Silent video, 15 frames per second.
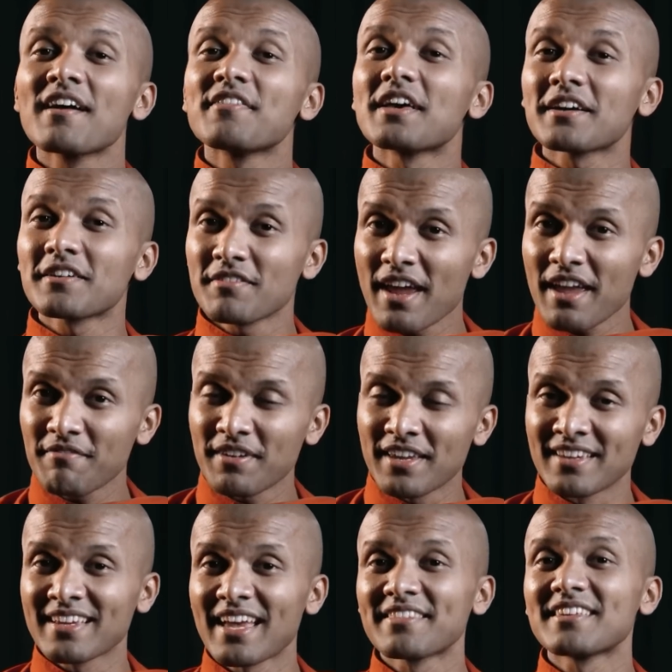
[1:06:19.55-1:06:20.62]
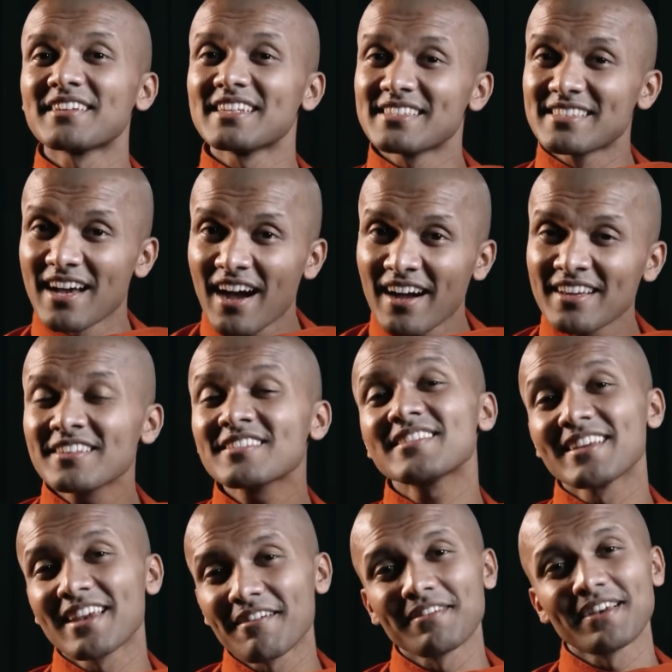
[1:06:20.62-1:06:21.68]
the craving and the desires
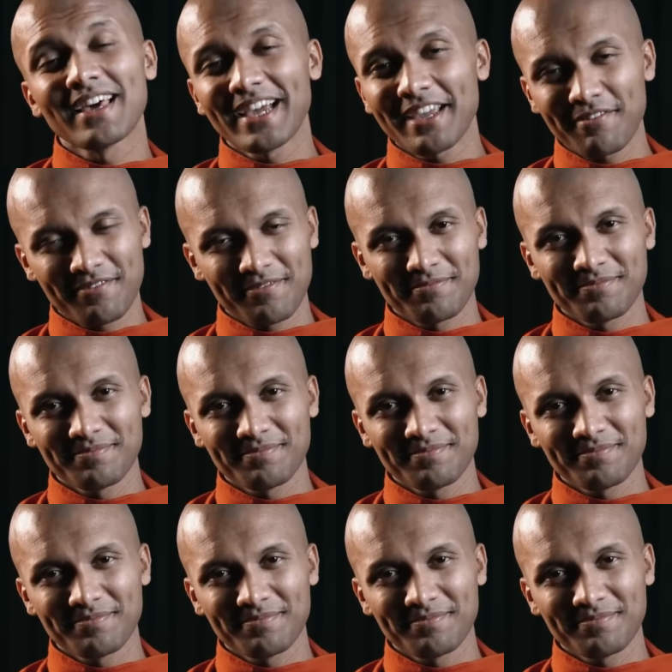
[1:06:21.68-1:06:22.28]
in our life.